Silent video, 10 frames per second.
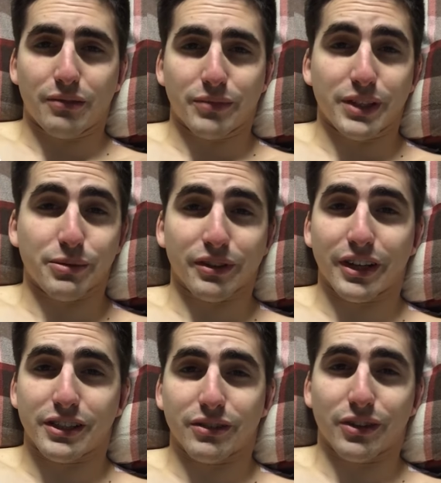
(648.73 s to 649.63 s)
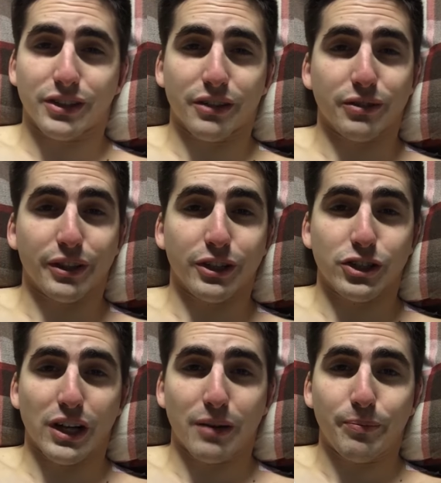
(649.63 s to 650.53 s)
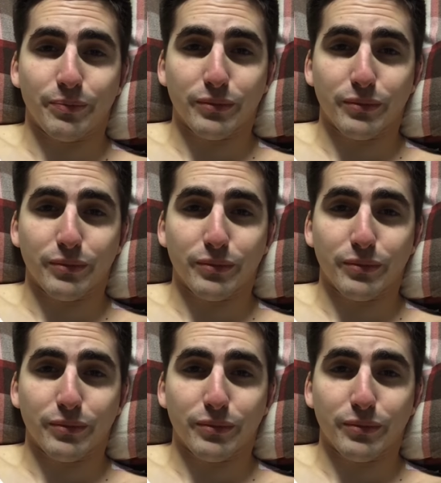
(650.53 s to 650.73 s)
He's been great so far. He's done a really good job.